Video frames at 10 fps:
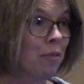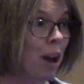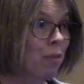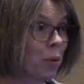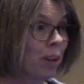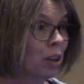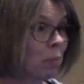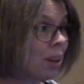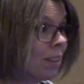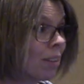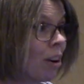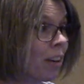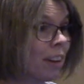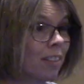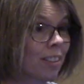everyone hear me? All
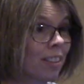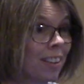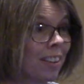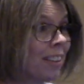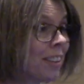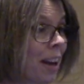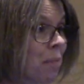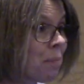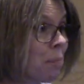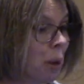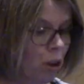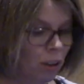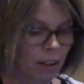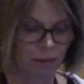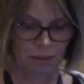right? Yeah,
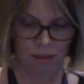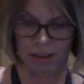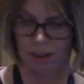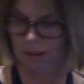barely? Okay.